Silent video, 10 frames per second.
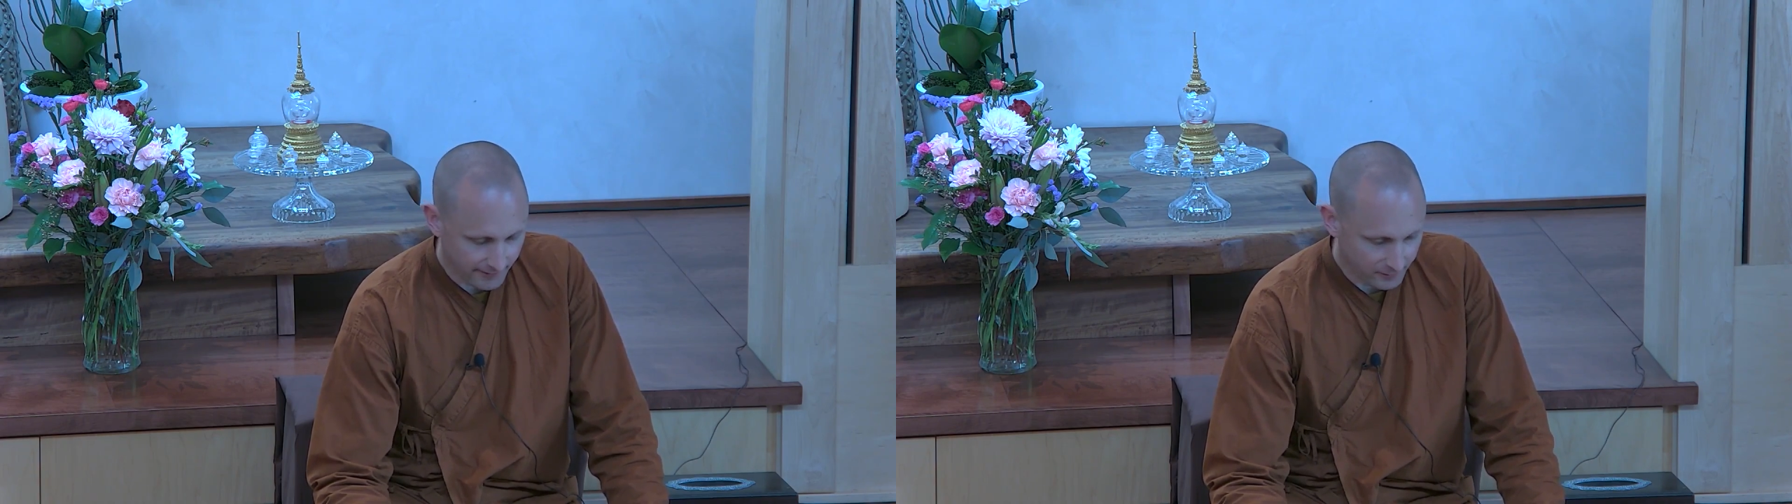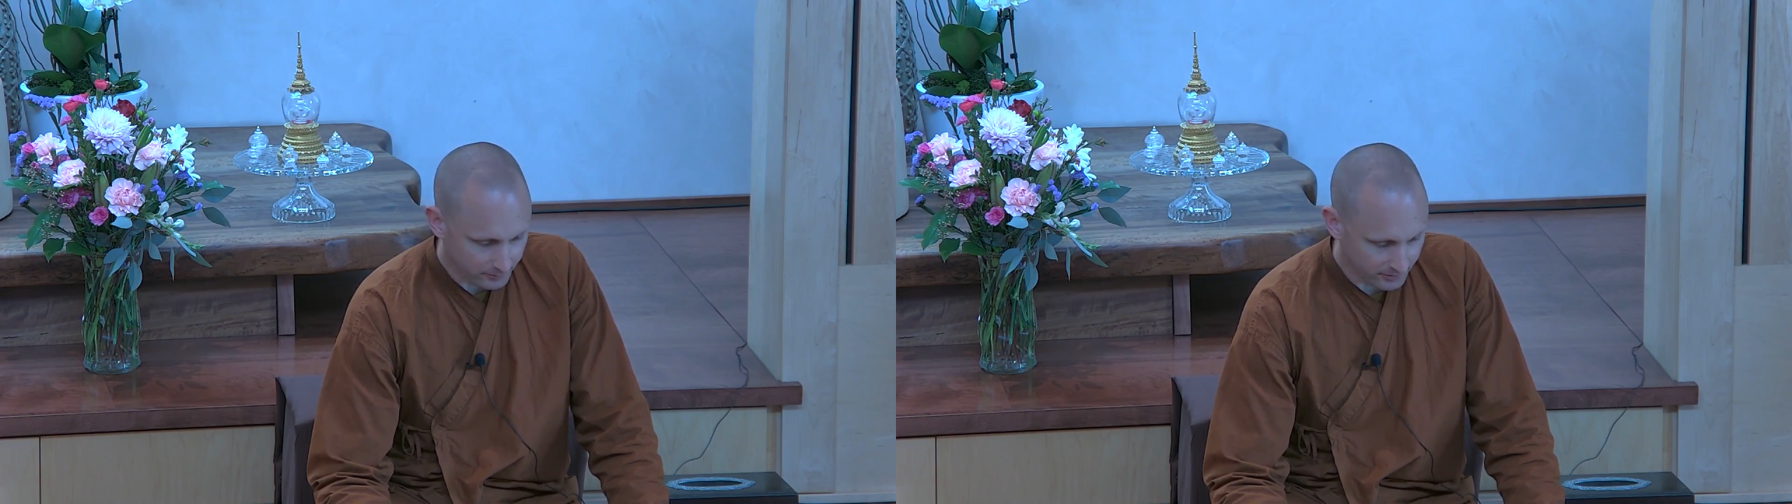
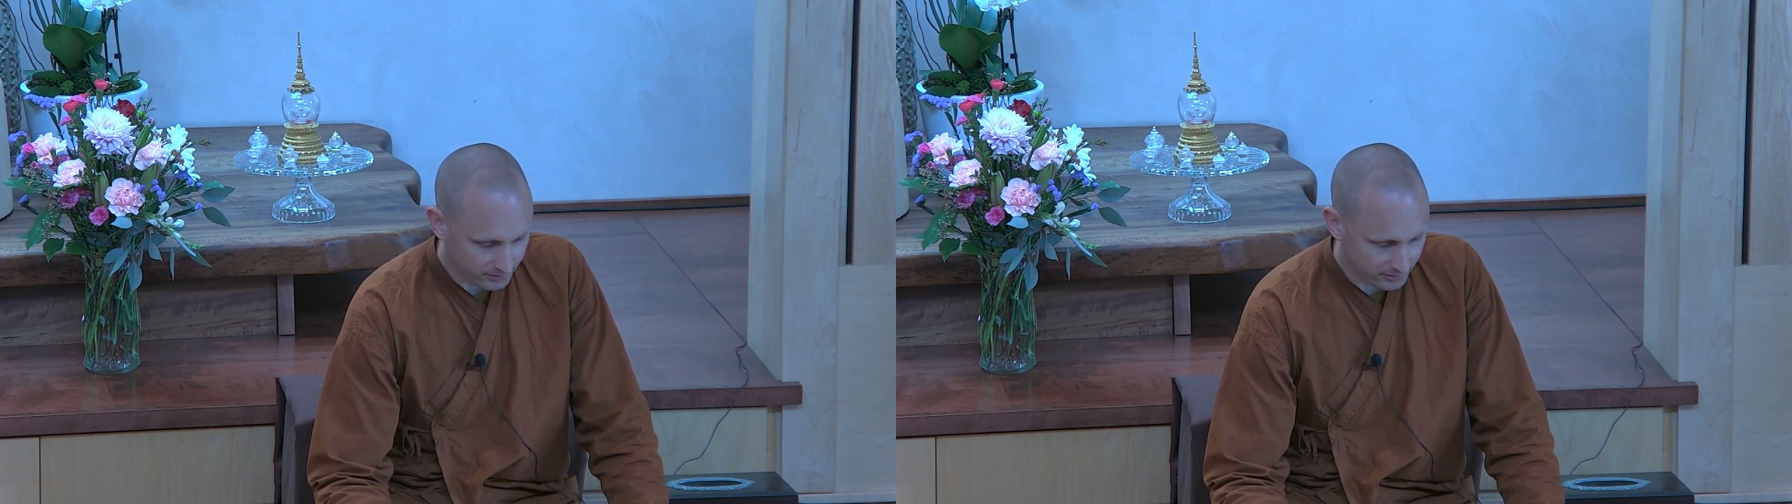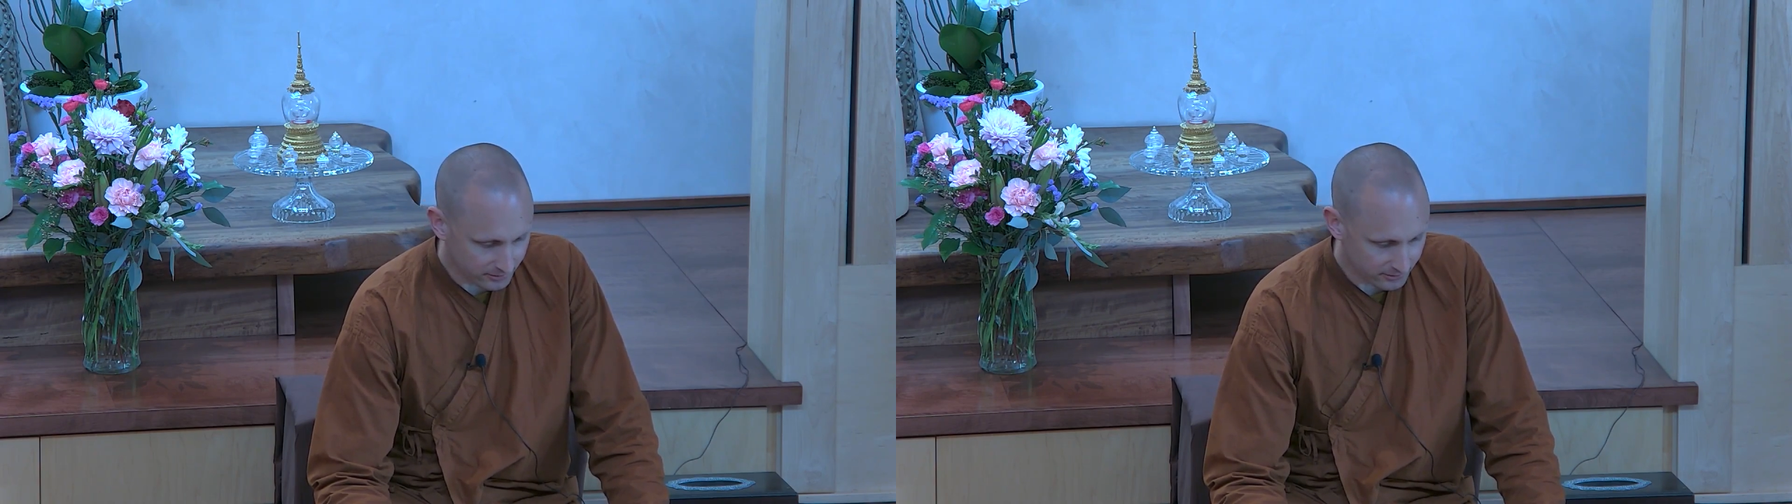
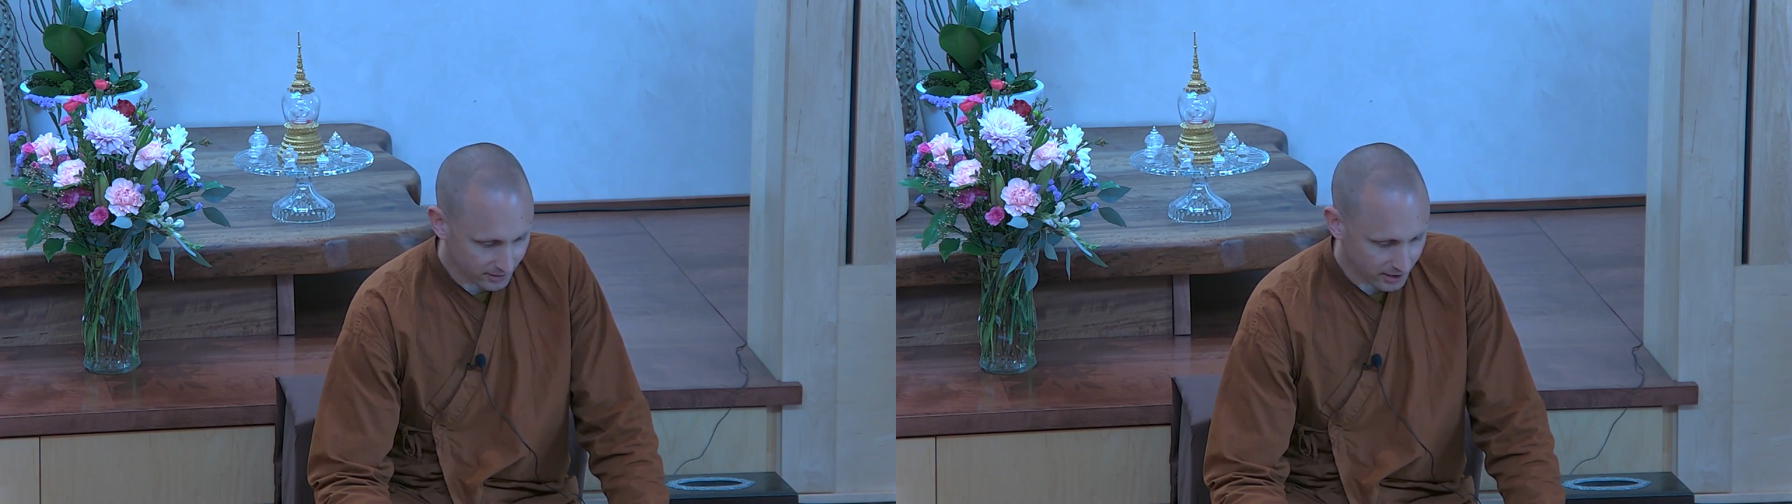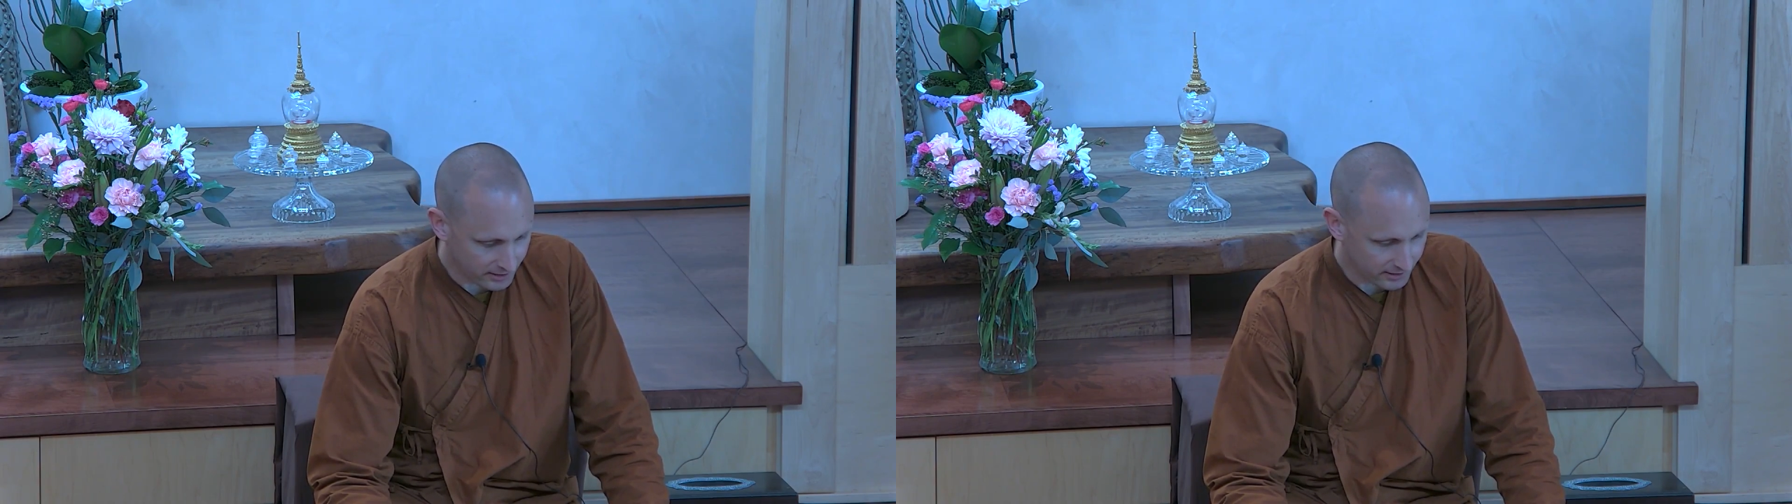Bhikkhus,
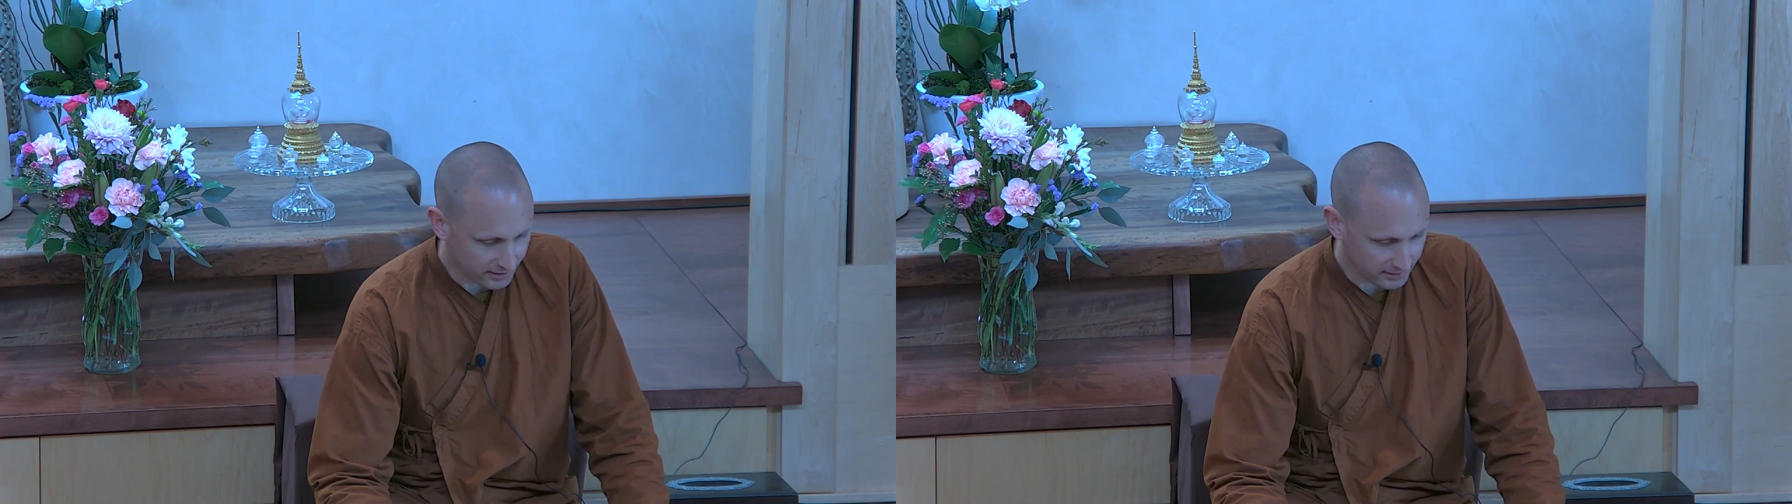I eat